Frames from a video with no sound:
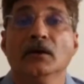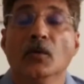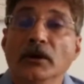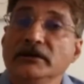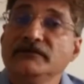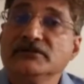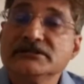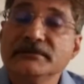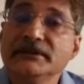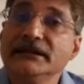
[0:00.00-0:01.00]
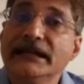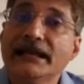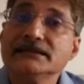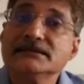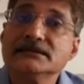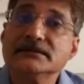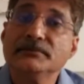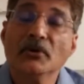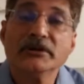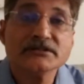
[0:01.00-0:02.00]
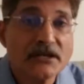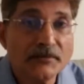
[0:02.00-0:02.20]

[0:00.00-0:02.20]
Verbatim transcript: What if your semen analysis report is